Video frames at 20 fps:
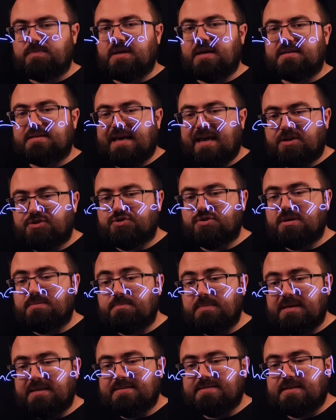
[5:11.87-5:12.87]
It actually
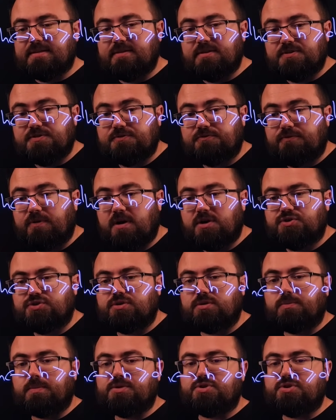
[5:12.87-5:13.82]
means that this function,